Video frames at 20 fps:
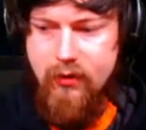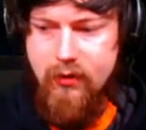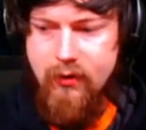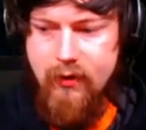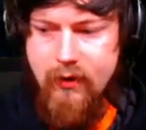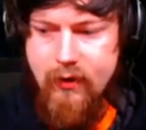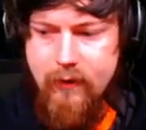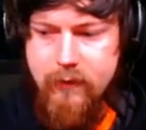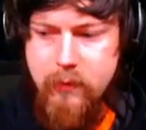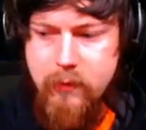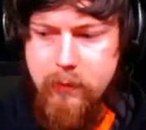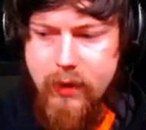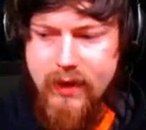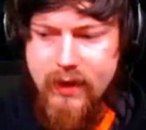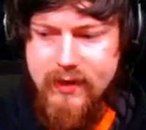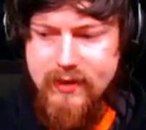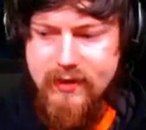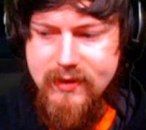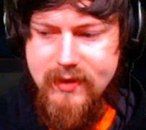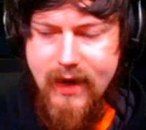Have you
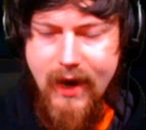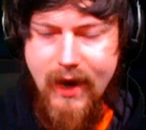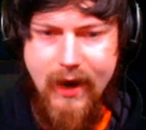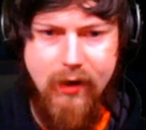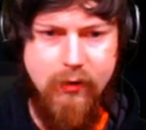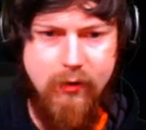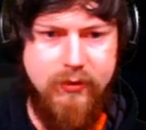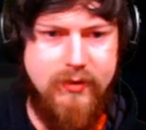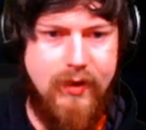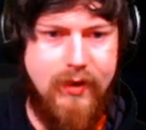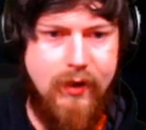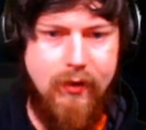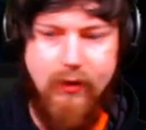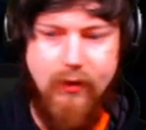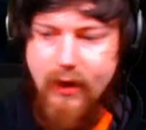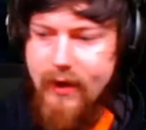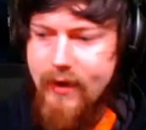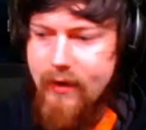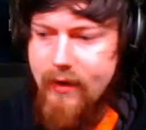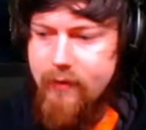played Tattletail?
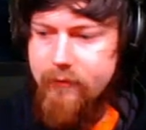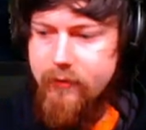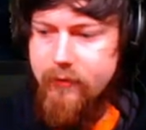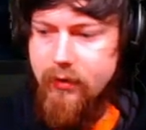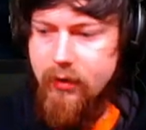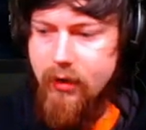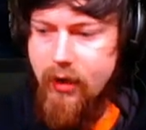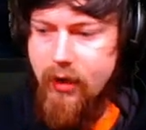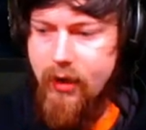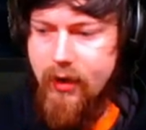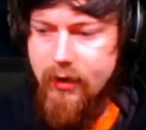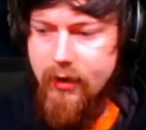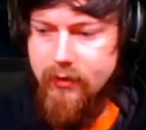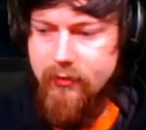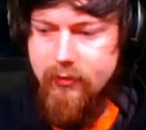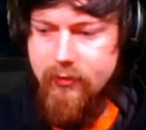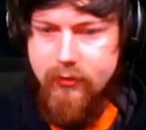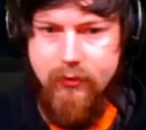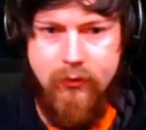I have not.